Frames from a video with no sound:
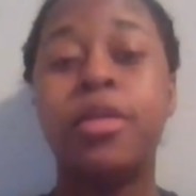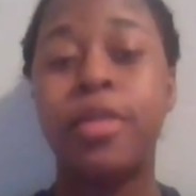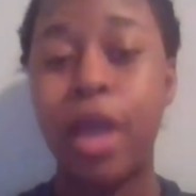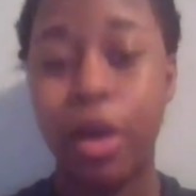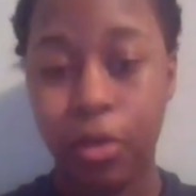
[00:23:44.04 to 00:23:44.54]

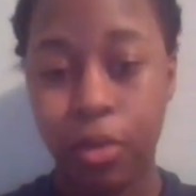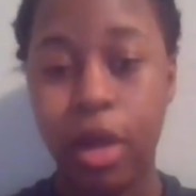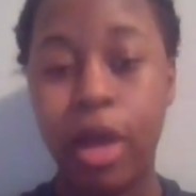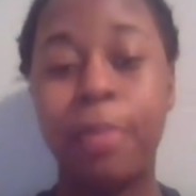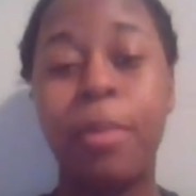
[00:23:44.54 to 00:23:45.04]
Now,
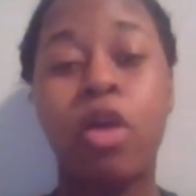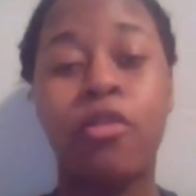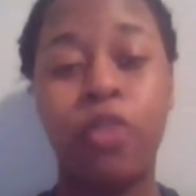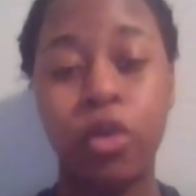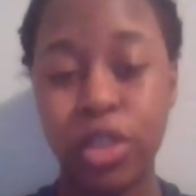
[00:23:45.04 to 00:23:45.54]
our
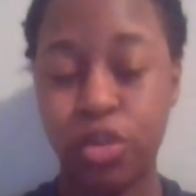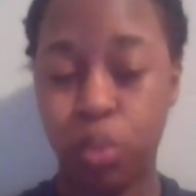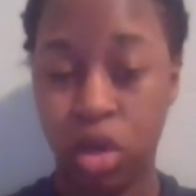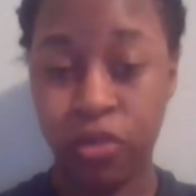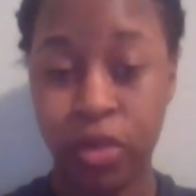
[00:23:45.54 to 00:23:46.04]
focus
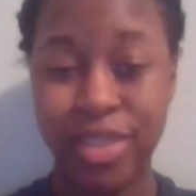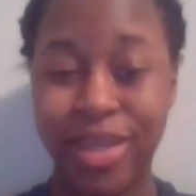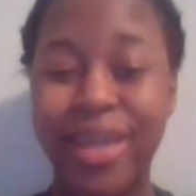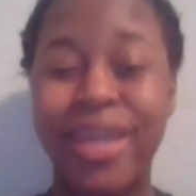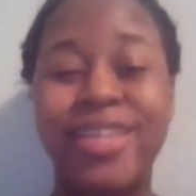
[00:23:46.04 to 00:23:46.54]
word for
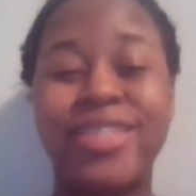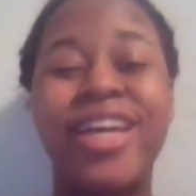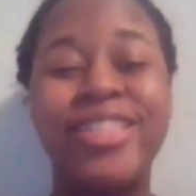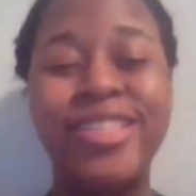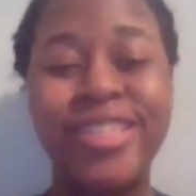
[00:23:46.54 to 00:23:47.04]
today is
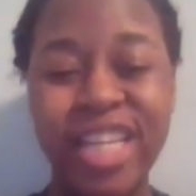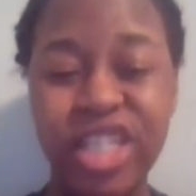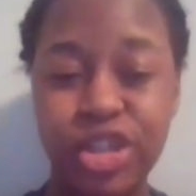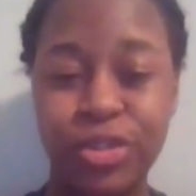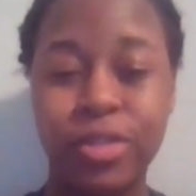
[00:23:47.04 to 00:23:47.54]

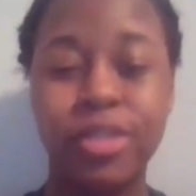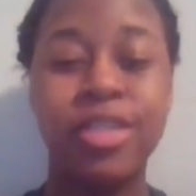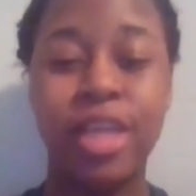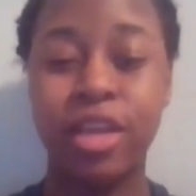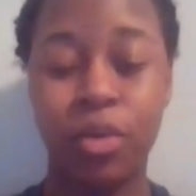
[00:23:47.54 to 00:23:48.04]
essential.
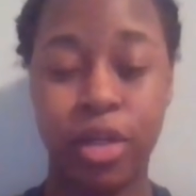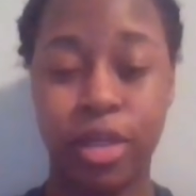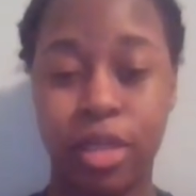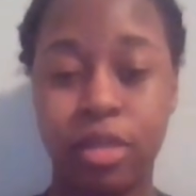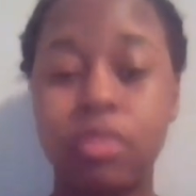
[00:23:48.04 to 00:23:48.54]
Say that word
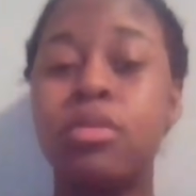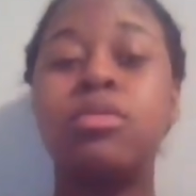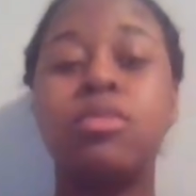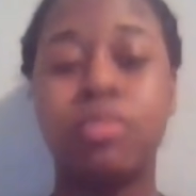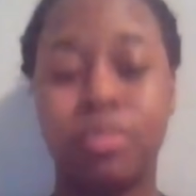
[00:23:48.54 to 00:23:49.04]
again.
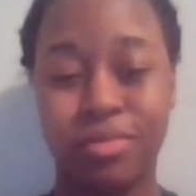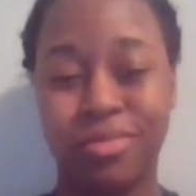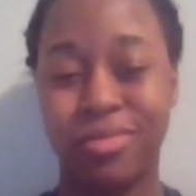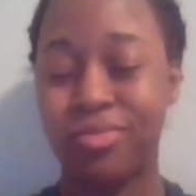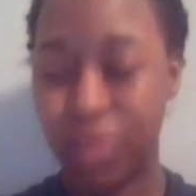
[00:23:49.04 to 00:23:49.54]

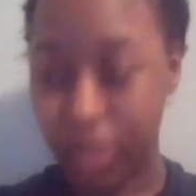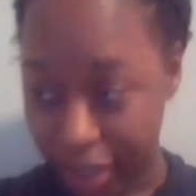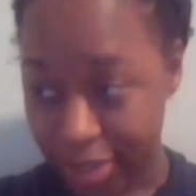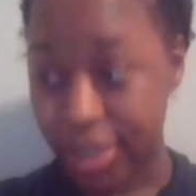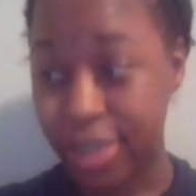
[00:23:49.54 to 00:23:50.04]

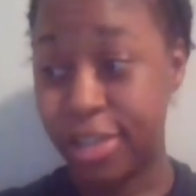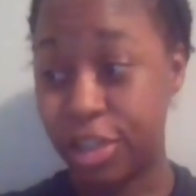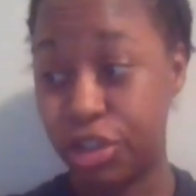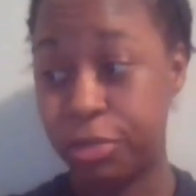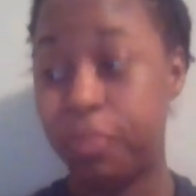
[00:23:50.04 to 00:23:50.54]
Yes,
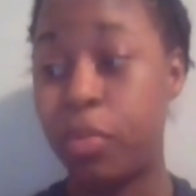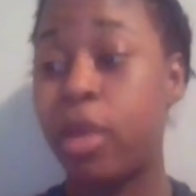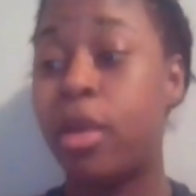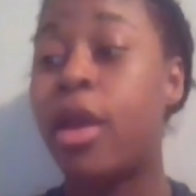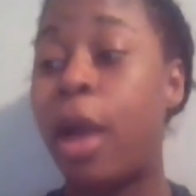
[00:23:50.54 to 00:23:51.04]
essential.
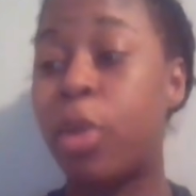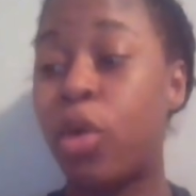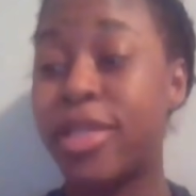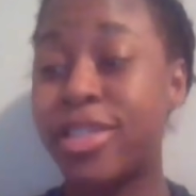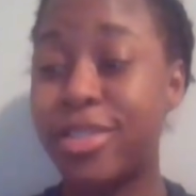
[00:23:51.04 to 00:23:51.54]
I'm
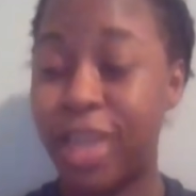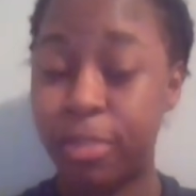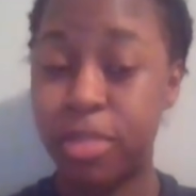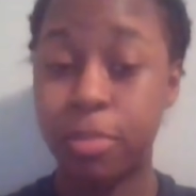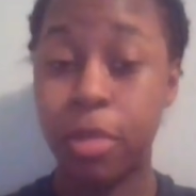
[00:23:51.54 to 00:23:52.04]
going to name
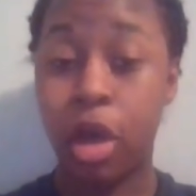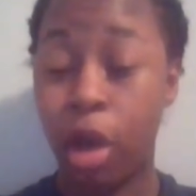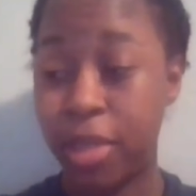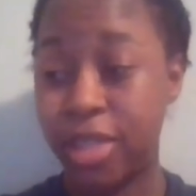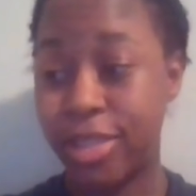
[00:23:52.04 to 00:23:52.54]
some
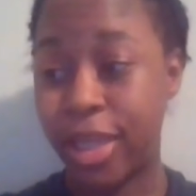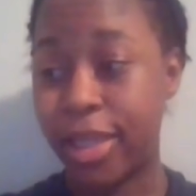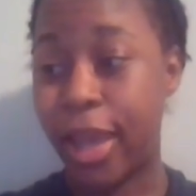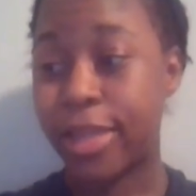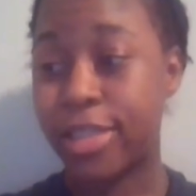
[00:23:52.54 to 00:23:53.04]
common
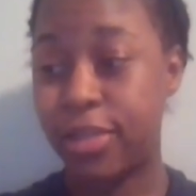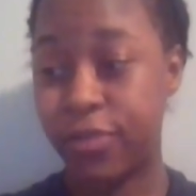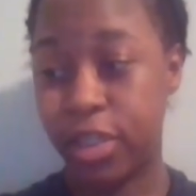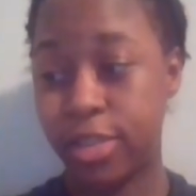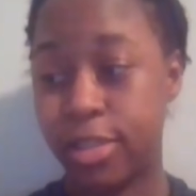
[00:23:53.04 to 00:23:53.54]
daily
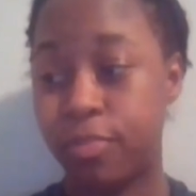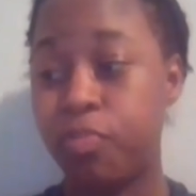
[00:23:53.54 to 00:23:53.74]
activities.